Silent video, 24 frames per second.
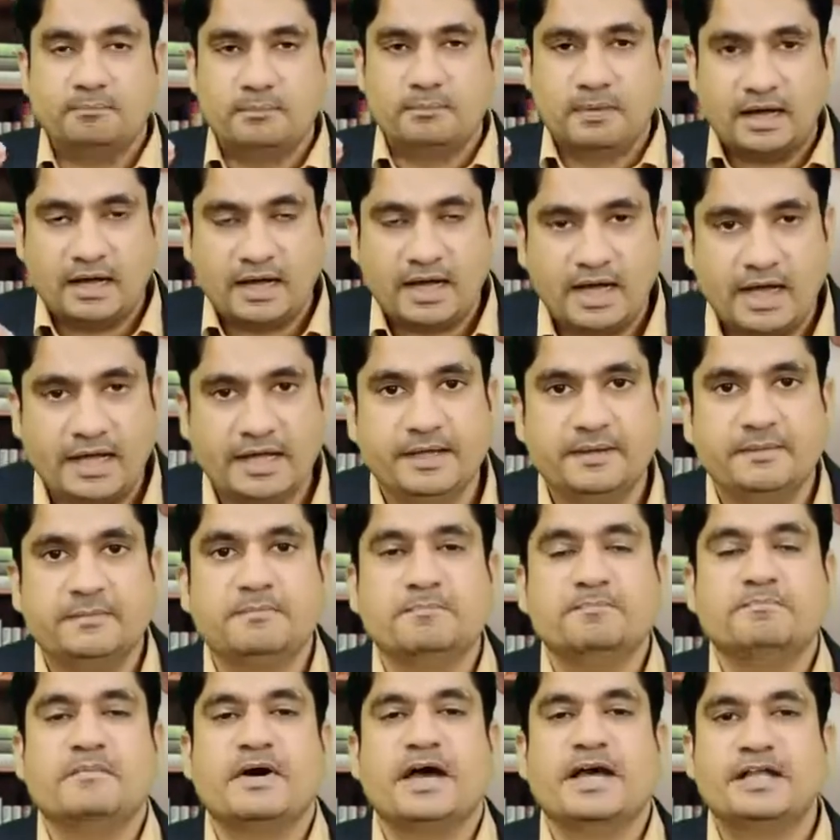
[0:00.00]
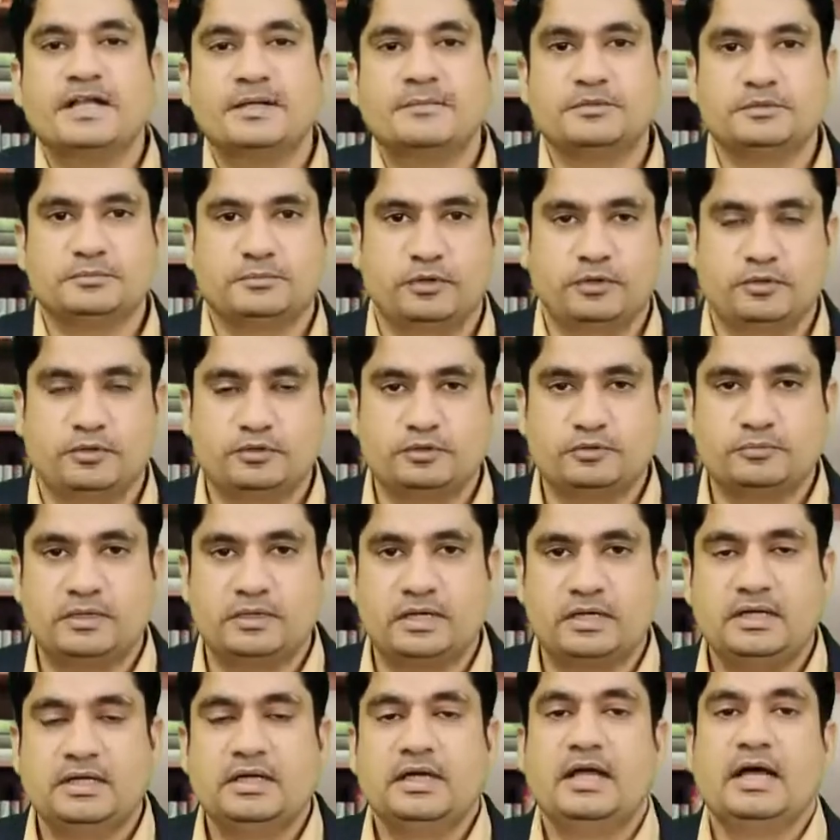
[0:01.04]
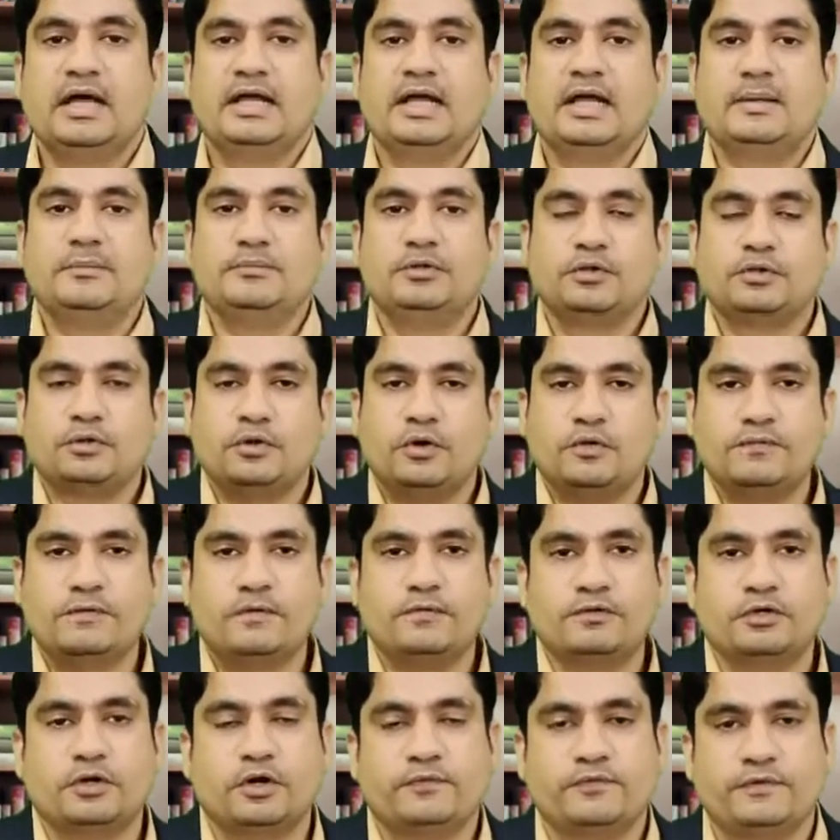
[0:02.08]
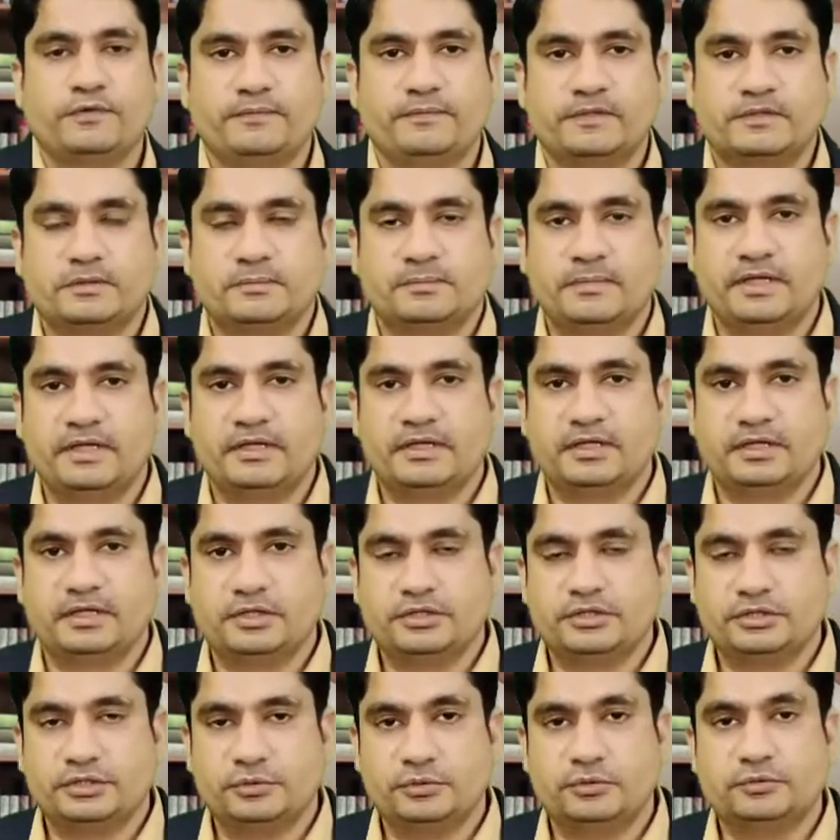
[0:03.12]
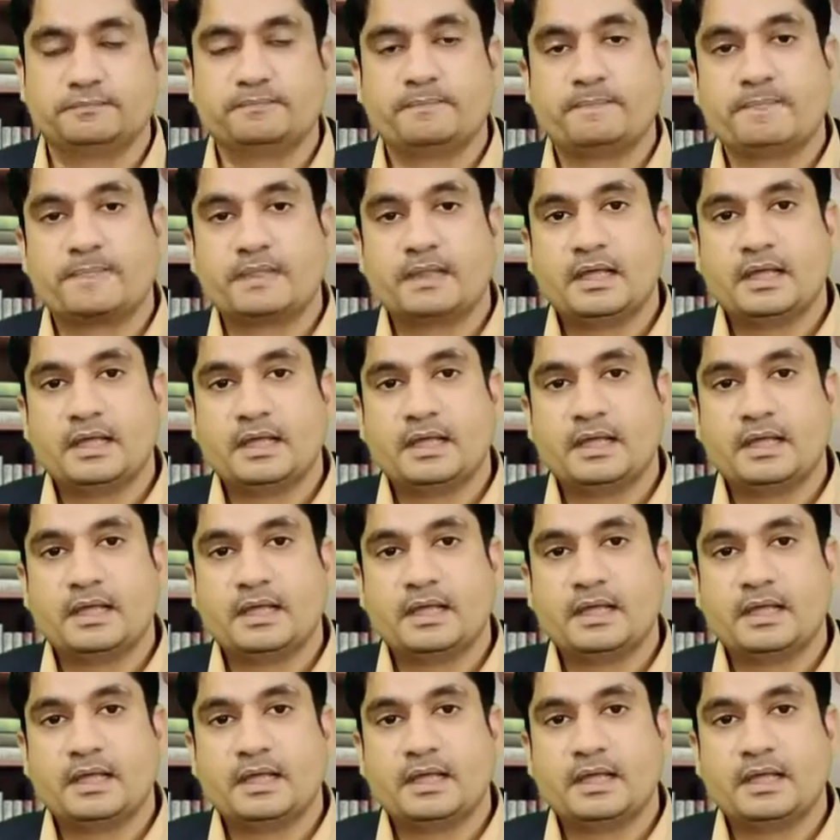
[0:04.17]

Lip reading: Hi, my name is Manoj Kumar and I'm the co-founder of Investment Banking Institute.